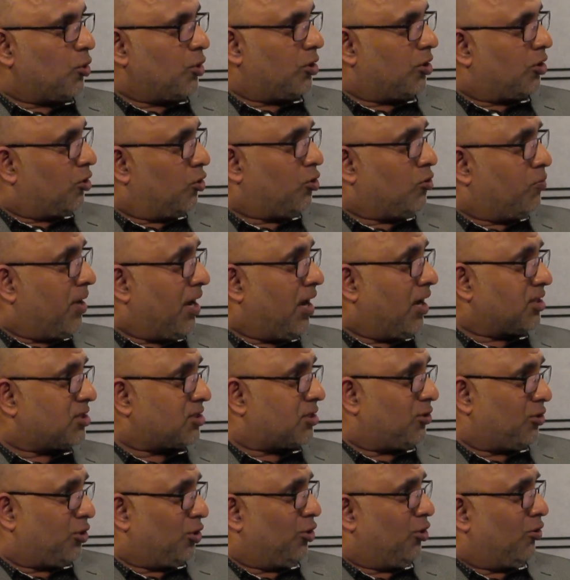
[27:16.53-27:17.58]
You may
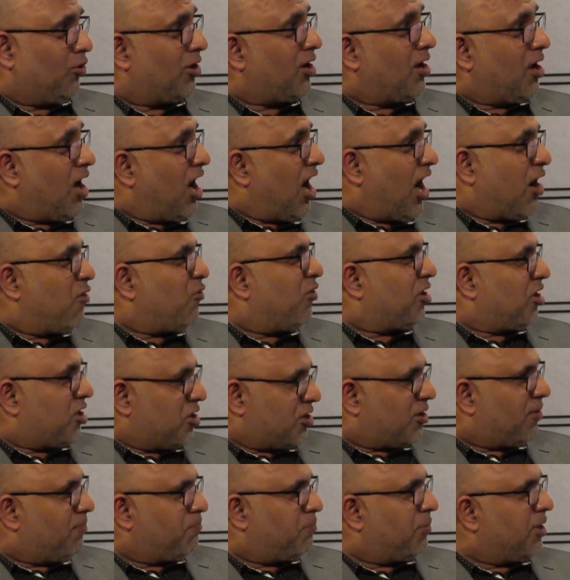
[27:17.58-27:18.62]
ask, you know what? I want a
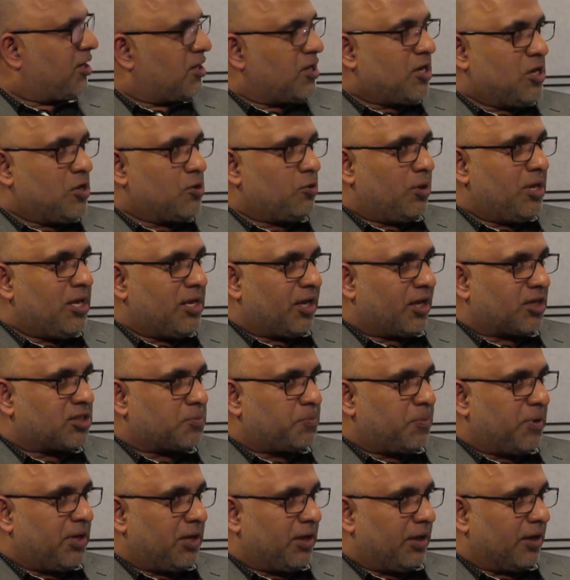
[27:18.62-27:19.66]
completely unique
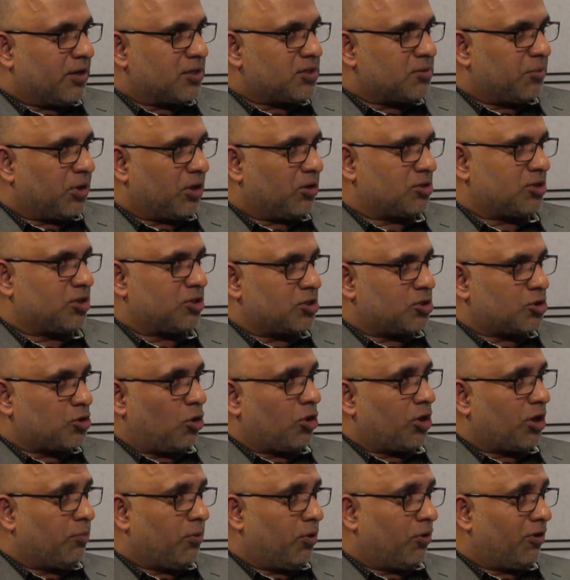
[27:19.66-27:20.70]
experience because it's a
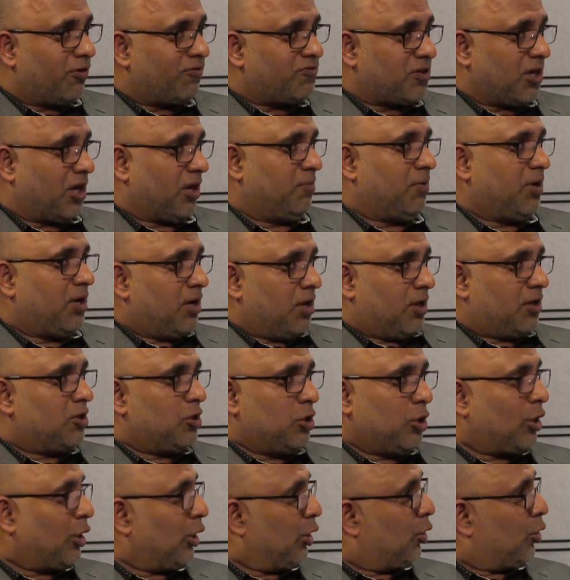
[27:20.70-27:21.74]
short amount of time.
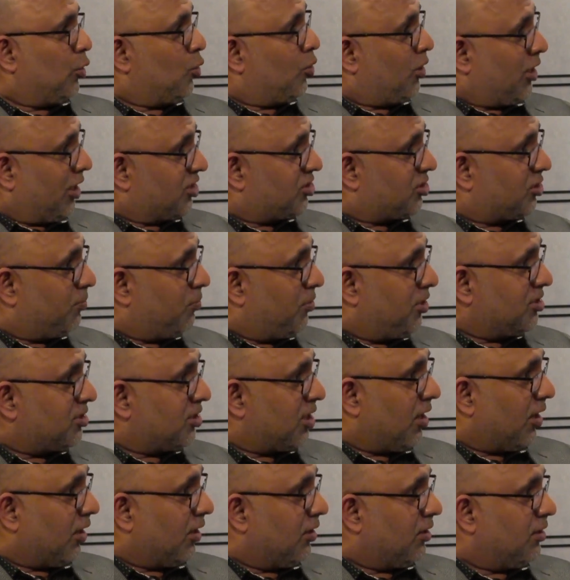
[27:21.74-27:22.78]
You cannot do custom
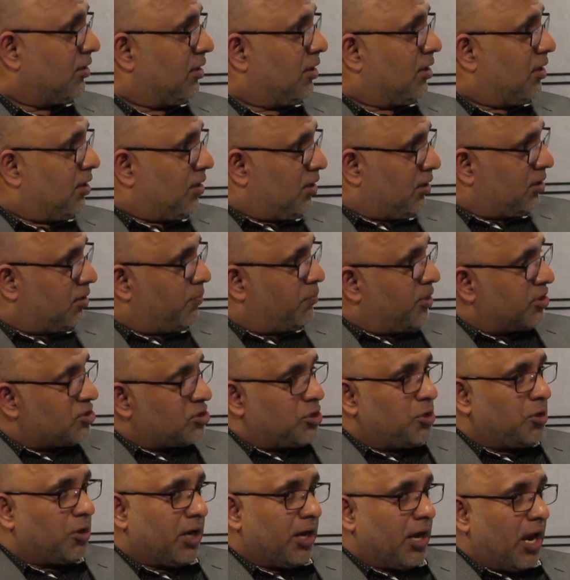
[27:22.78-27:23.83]
design. The best
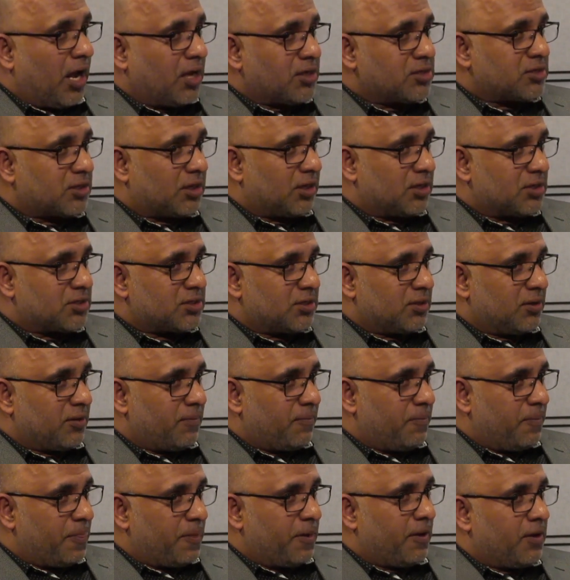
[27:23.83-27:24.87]
you can ask is,
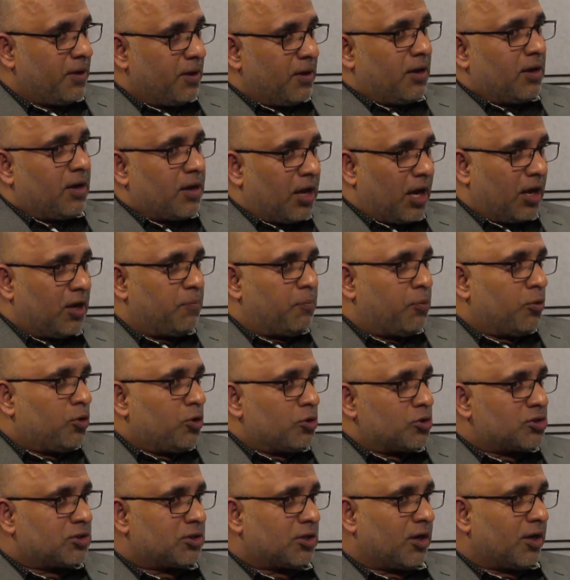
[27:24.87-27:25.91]
can you put
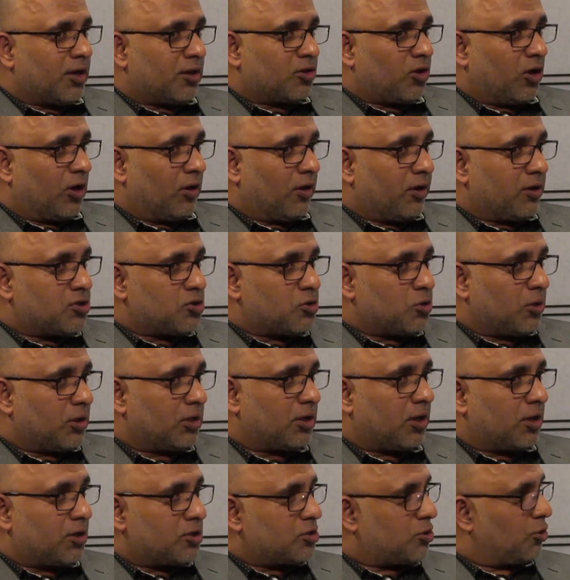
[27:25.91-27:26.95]
those three rings
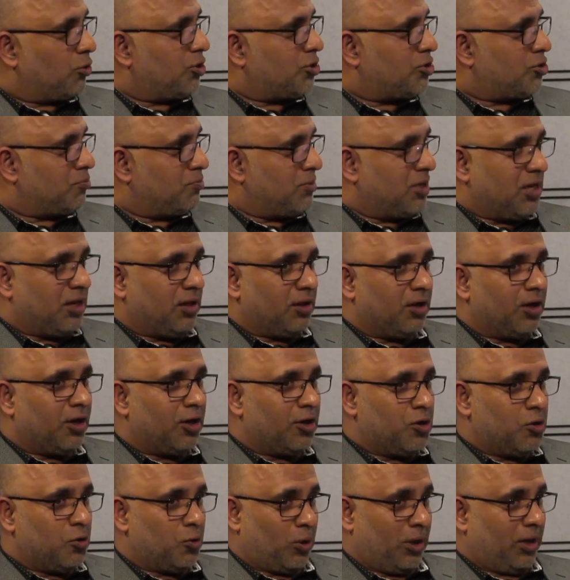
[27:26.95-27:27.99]
together and show it to me a
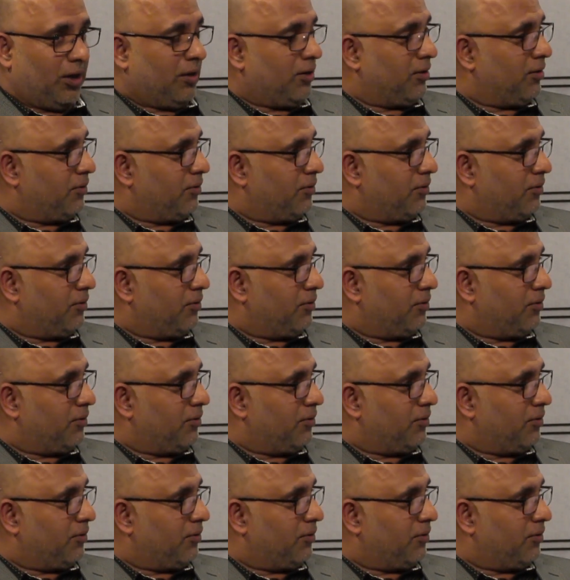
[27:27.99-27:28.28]
new ring?